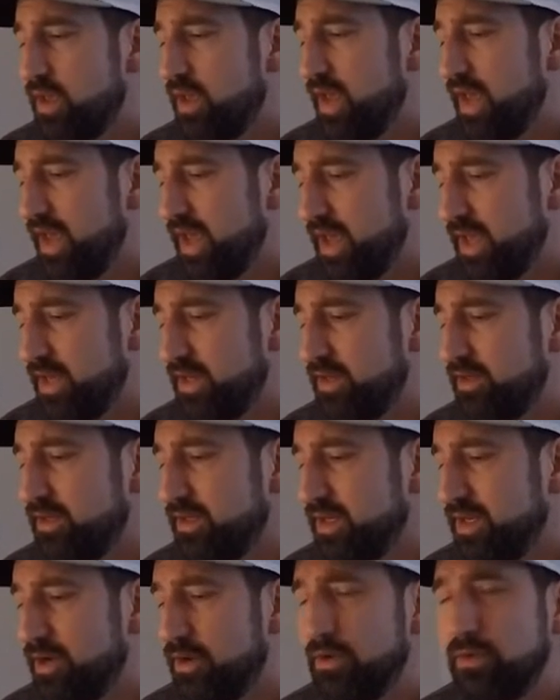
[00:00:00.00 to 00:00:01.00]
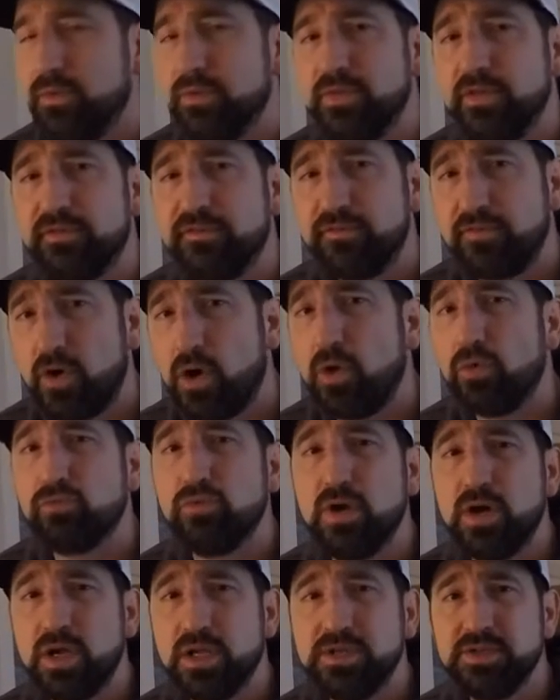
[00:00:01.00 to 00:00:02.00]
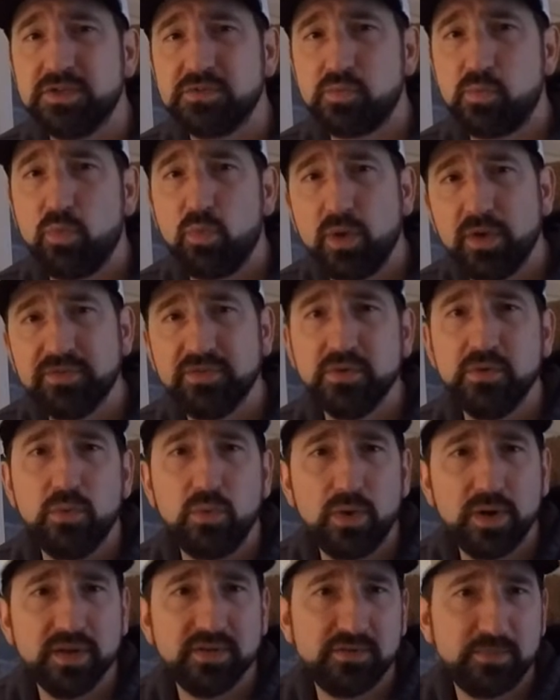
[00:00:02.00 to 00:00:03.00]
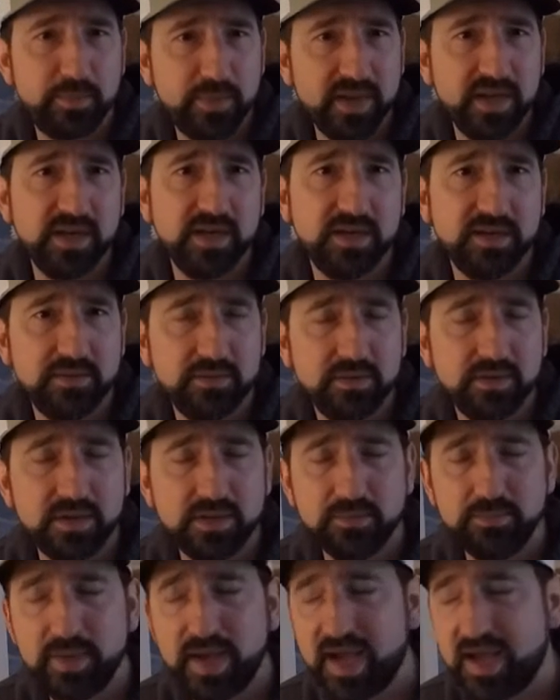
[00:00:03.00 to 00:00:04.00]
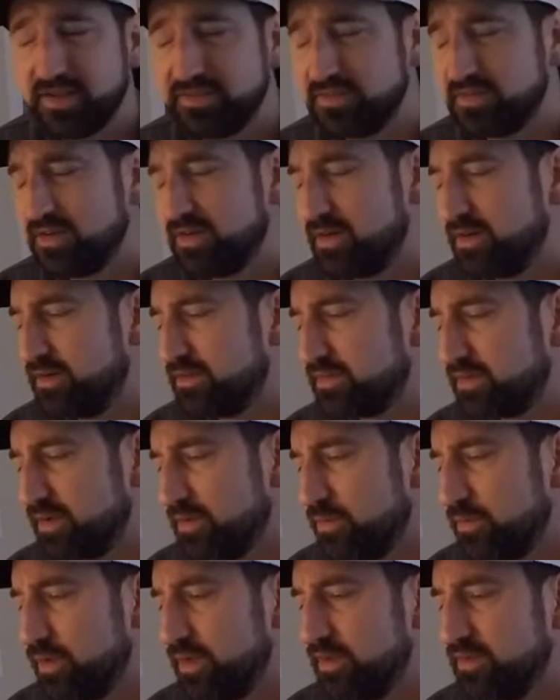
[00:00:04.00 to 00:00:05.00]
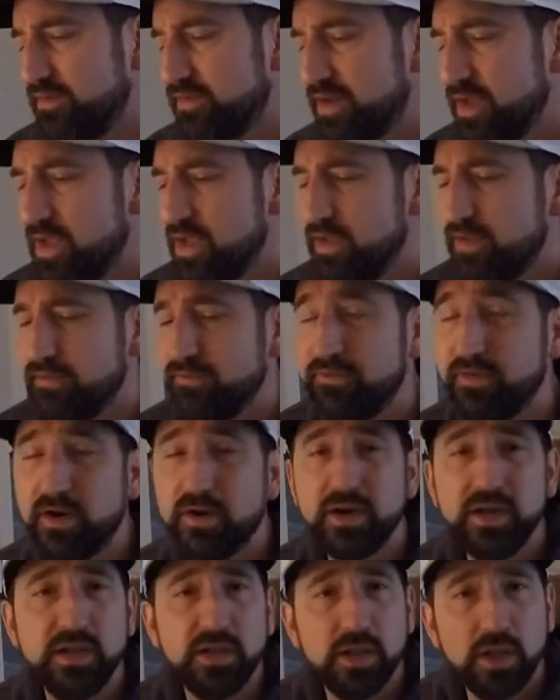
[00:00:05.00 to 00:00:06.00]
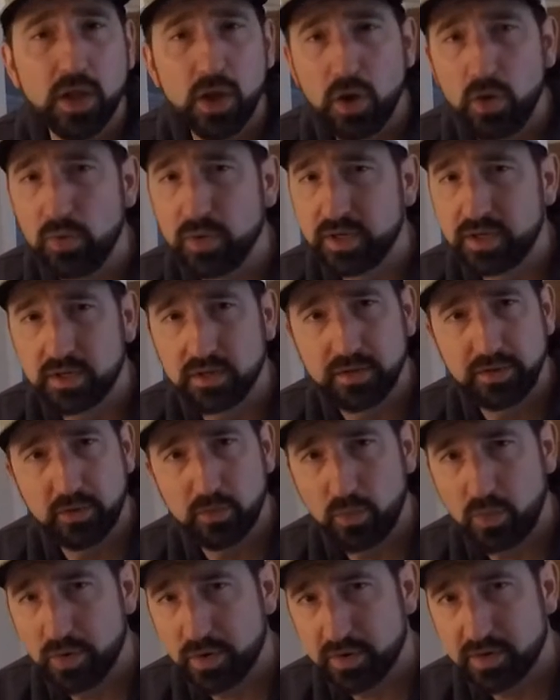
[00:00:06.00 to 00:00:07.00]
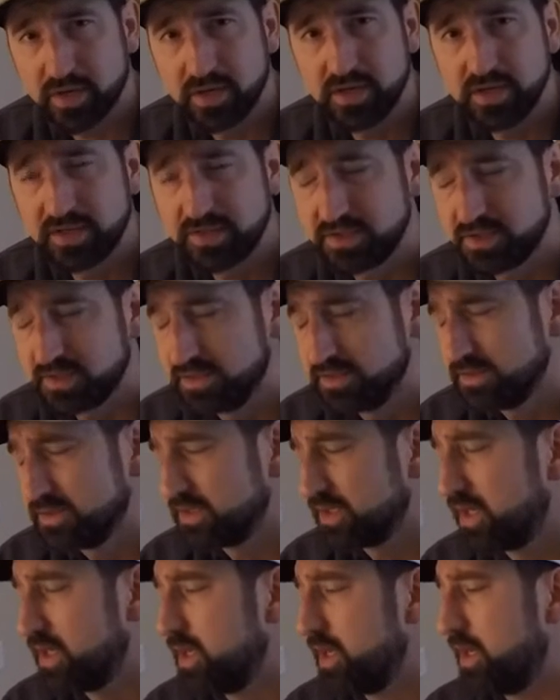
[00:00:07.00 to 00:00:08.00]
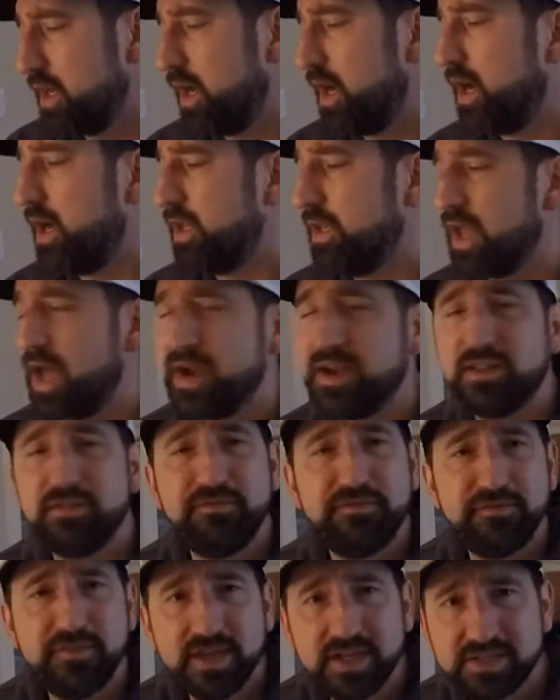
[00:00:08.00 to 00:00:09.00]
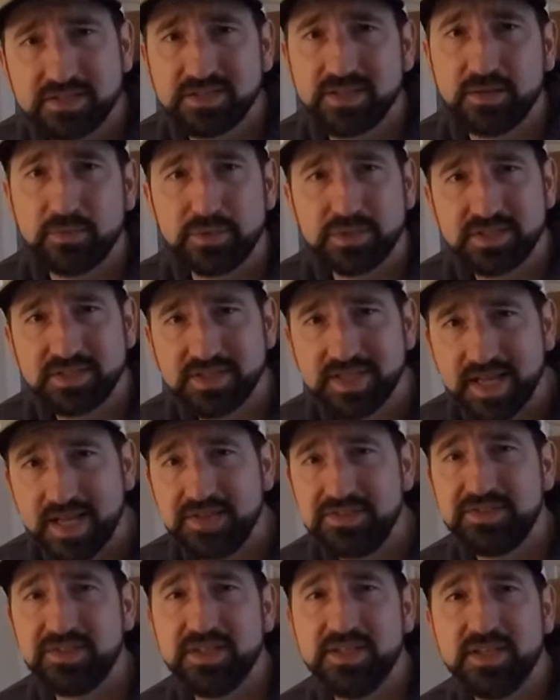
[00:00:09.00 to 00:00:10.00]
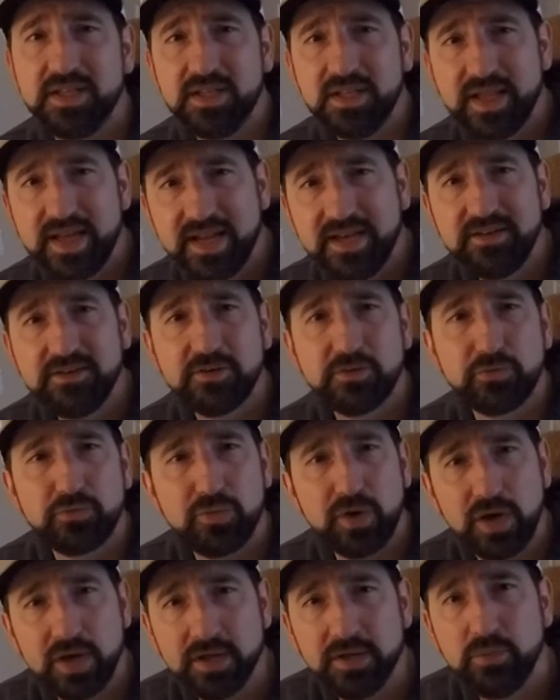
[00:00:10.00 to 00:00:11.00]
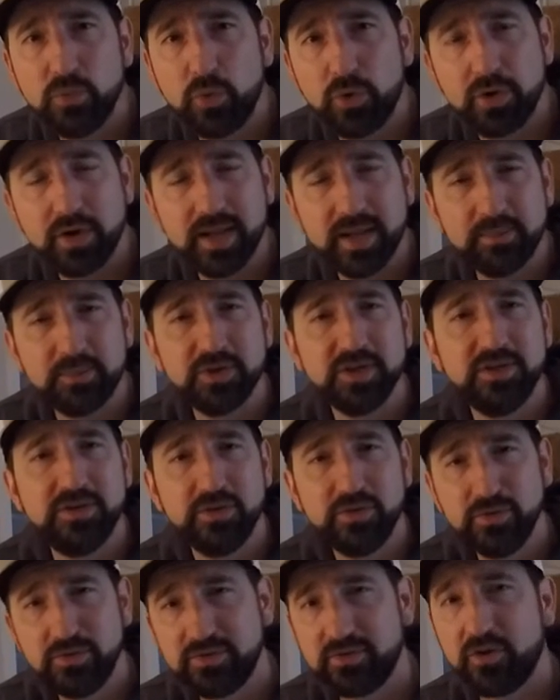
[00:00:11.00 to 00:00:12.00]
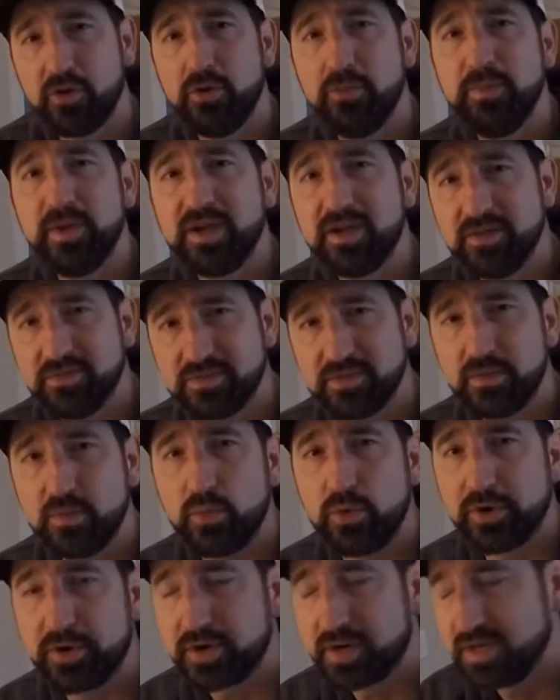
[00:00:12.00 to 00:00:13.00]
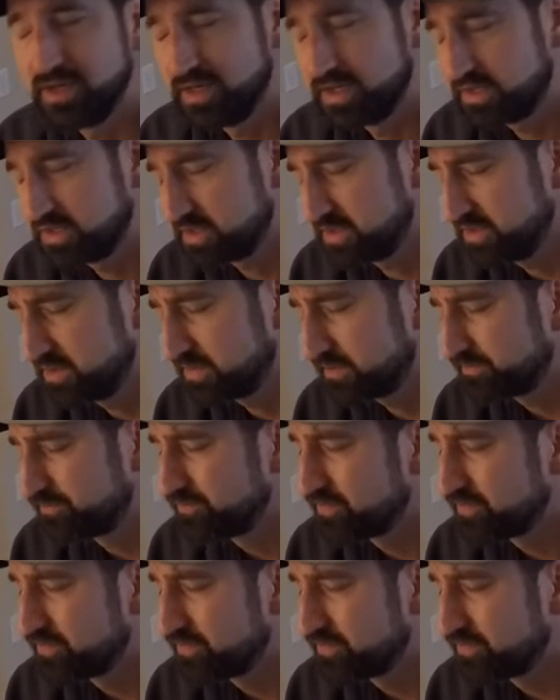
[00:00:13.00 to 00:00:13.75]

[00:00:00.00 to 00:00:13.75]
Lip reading: and you know, the fall run just wasn't what it's been in past years. It was very low and clear water conditions. A lot of the fish that were staged in the lake to run weren't able to do so because of the water conditions.